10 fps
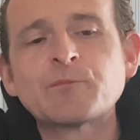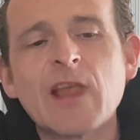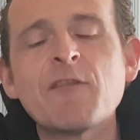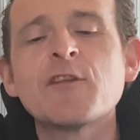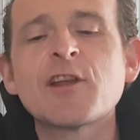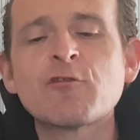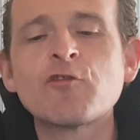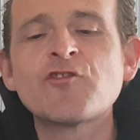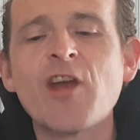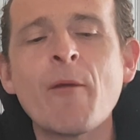Definitely
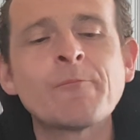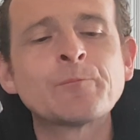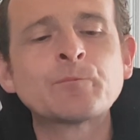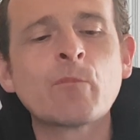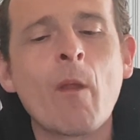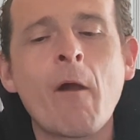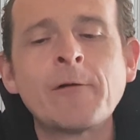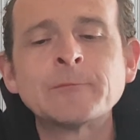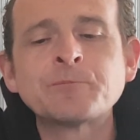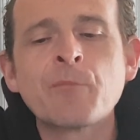crunchy.
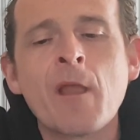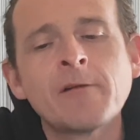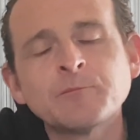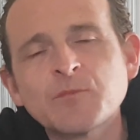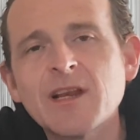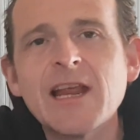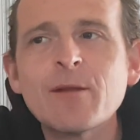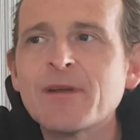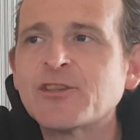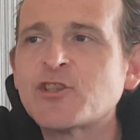
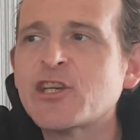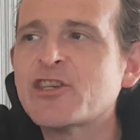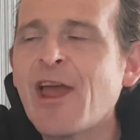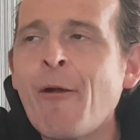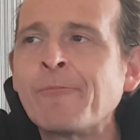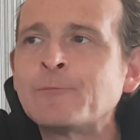Little bit cheesy.